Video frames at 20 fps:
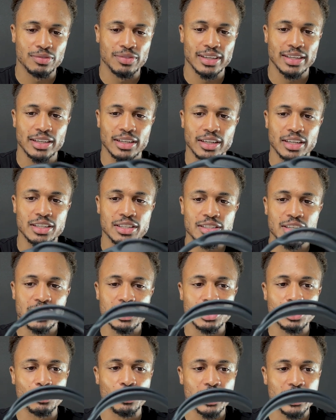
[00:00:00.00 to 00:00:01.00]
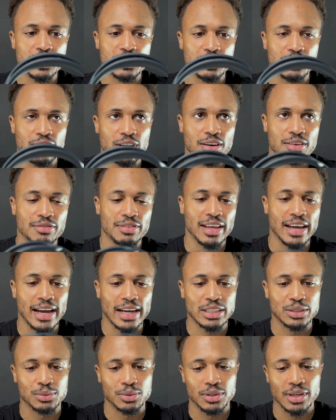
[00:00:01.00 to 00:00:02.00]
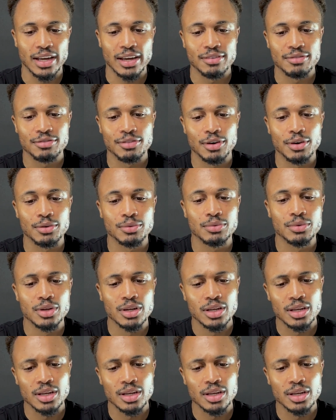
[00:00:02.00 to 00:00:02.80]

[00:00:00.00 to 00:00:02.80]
like a continuation of the actual headphone.